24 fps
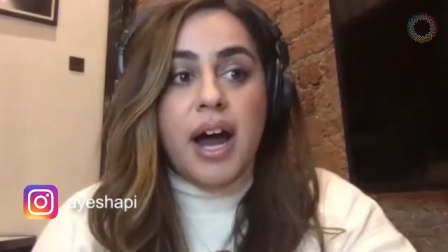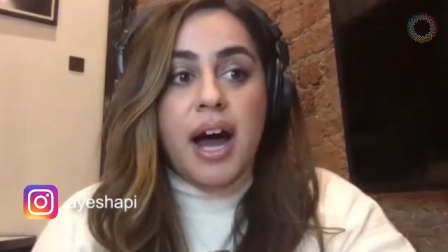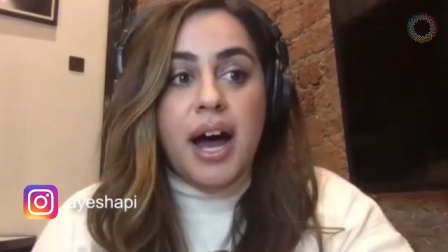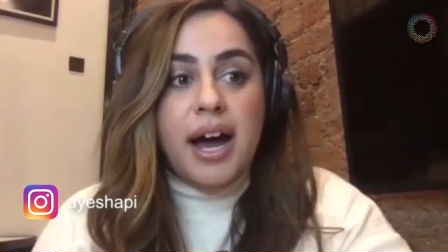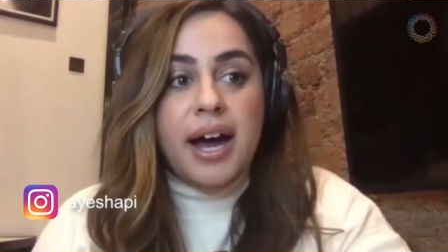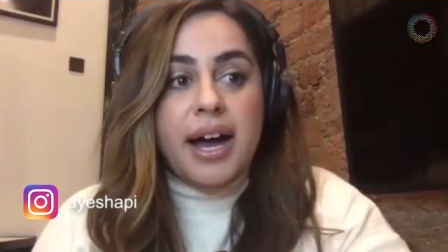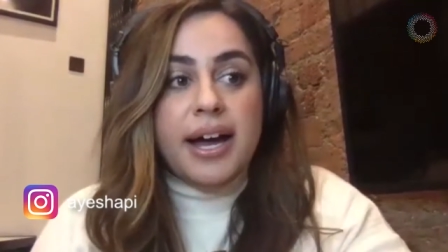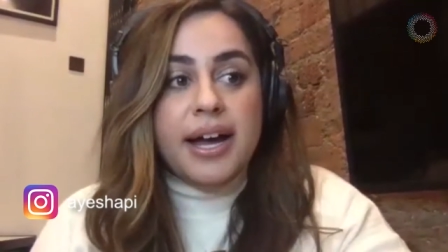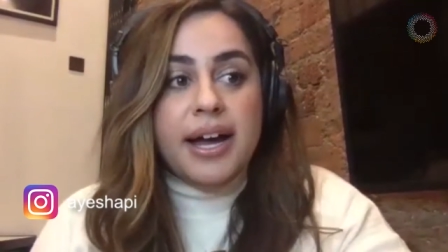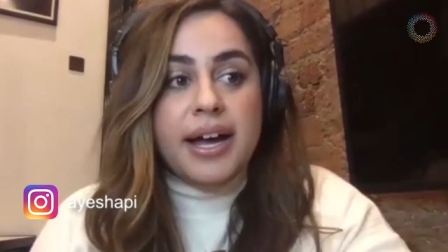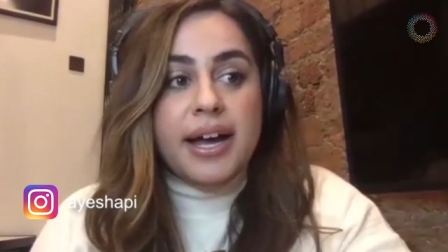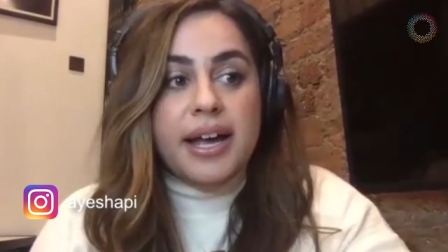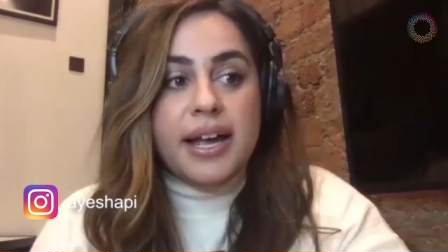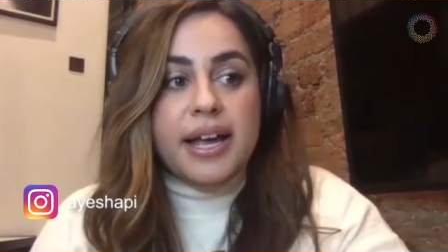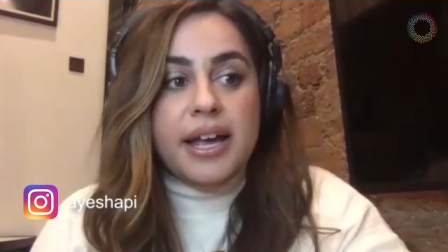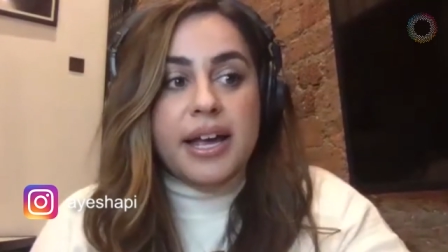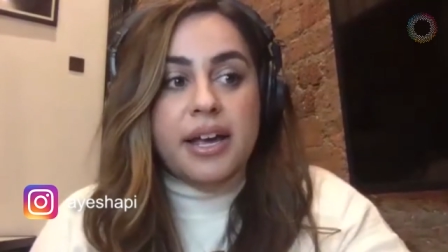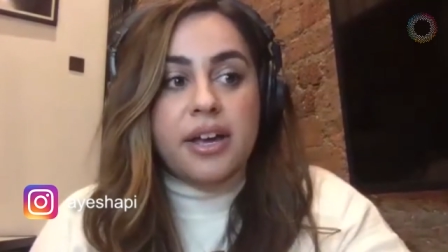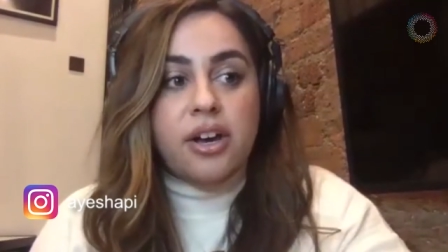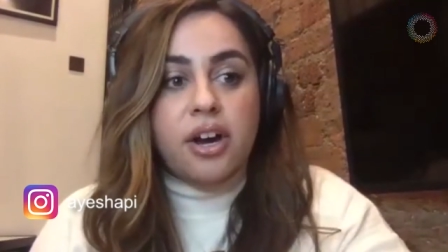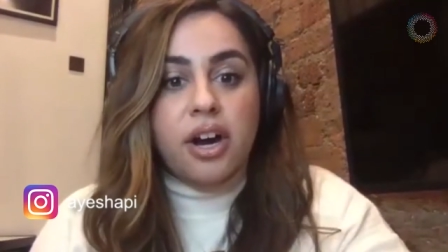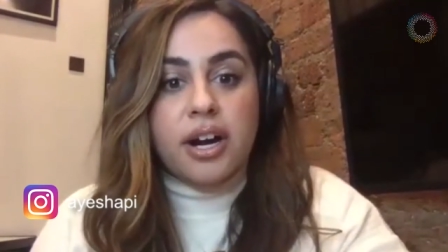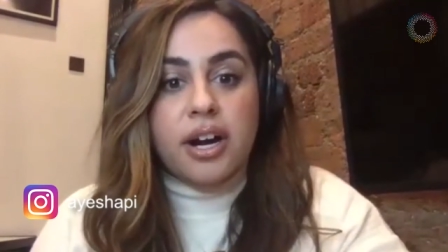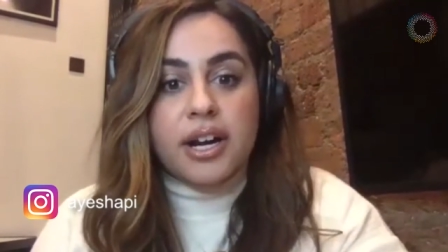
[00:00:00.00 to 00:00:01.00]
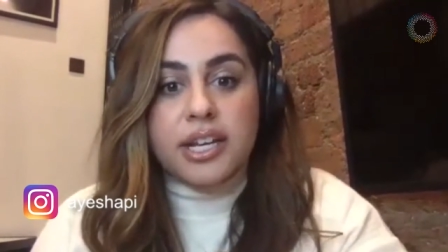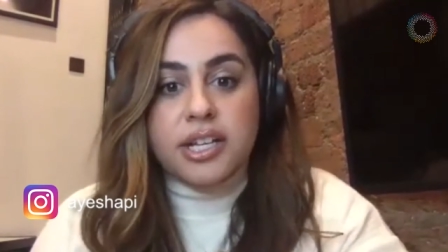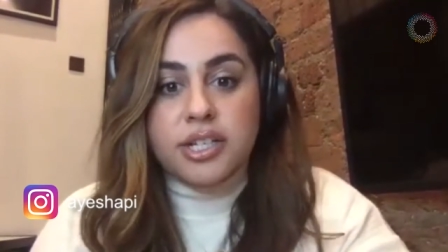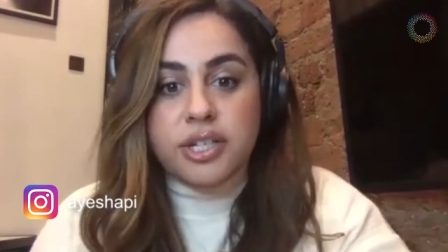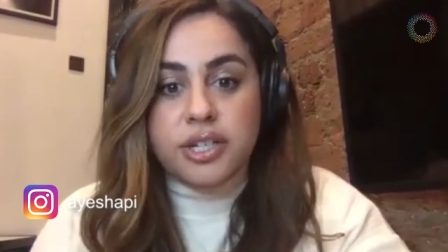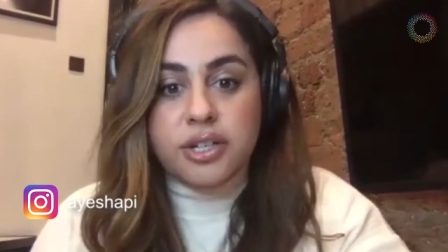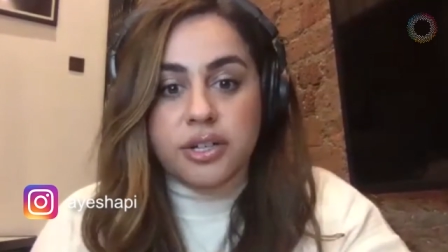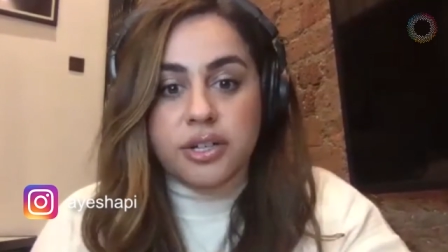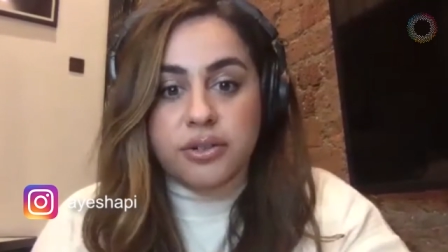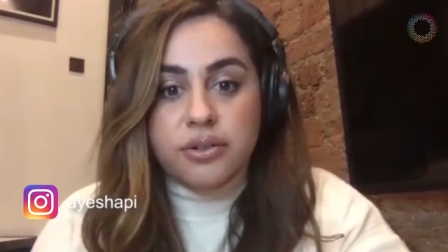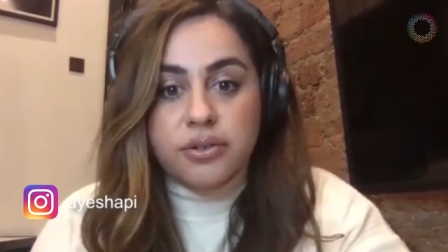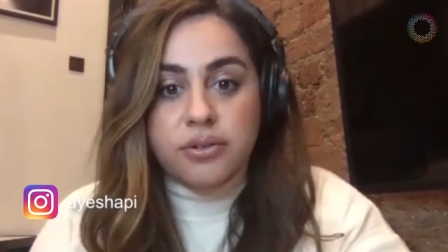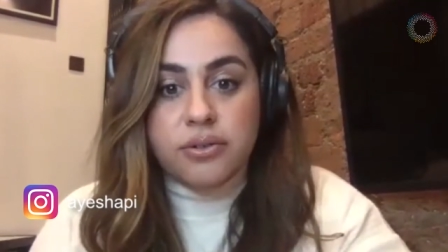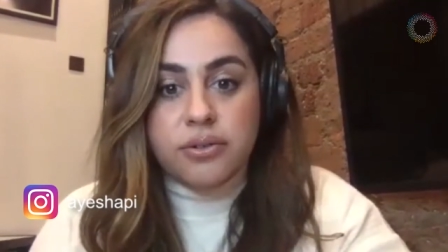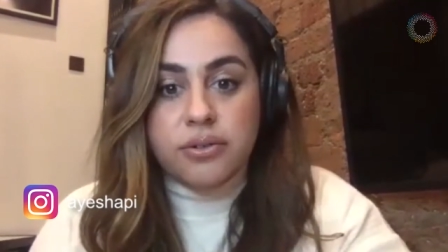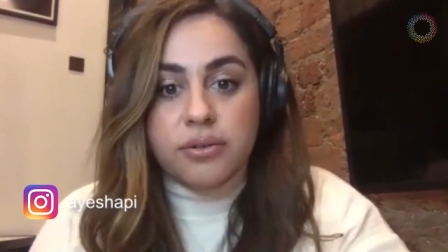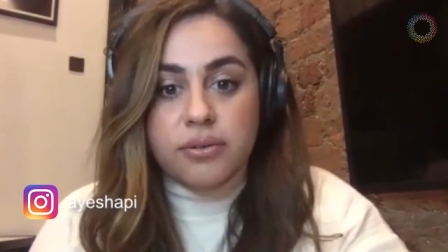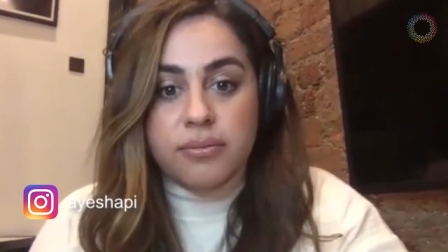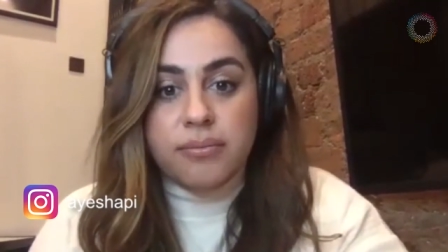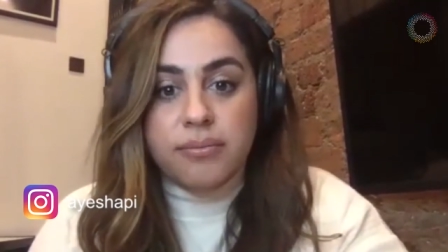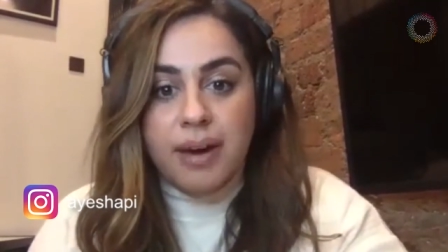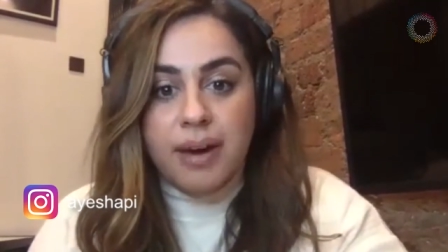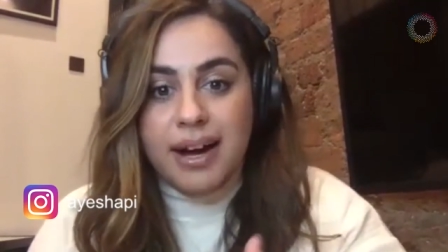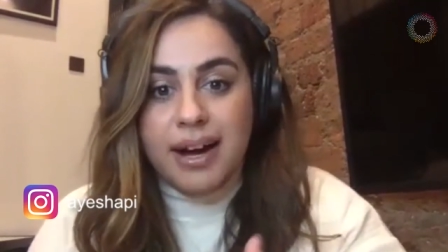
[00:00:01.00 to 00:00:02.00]
I got into
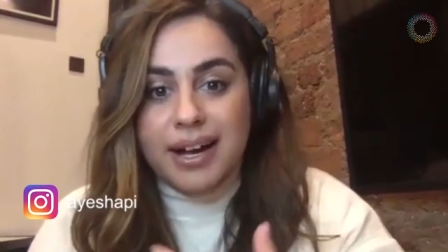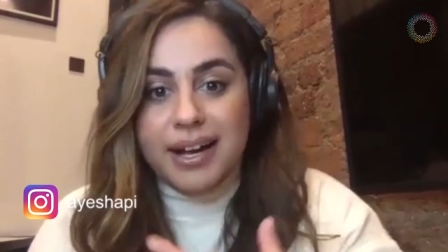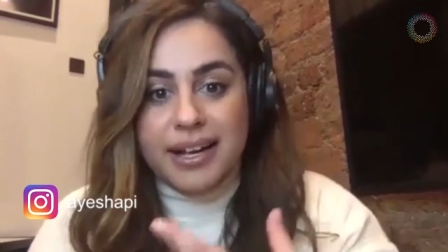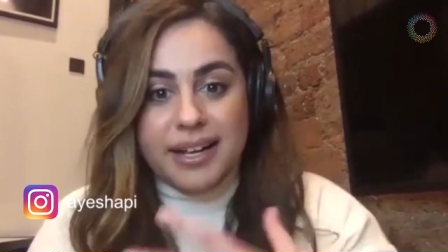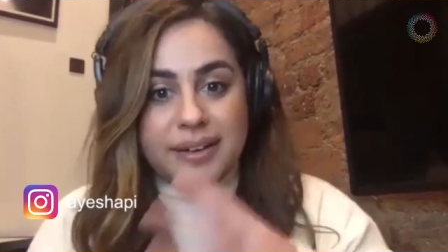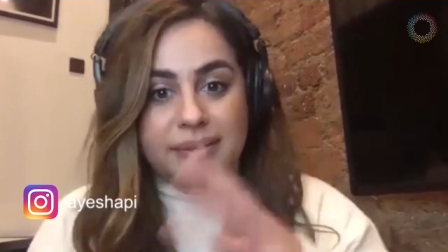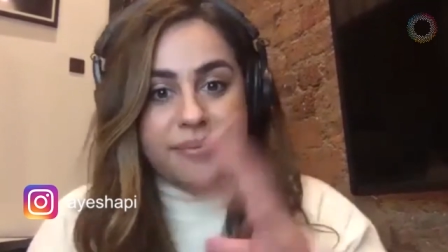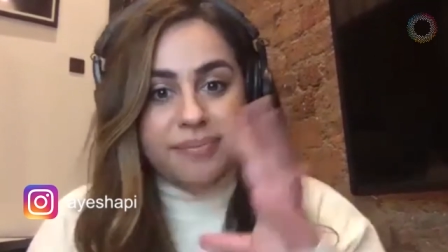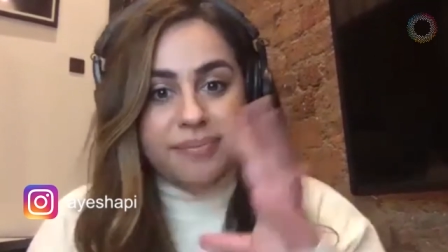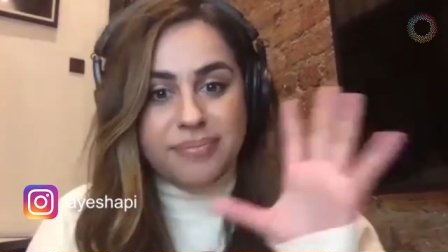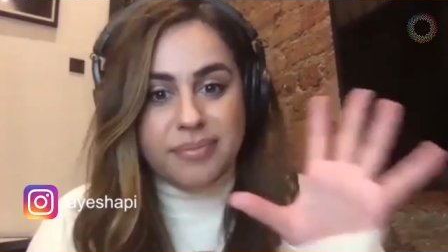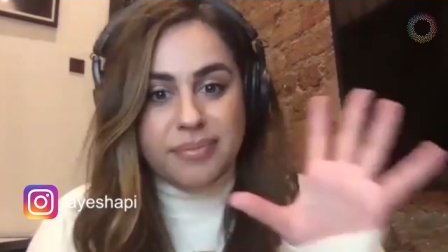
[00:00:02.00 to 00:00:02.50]
I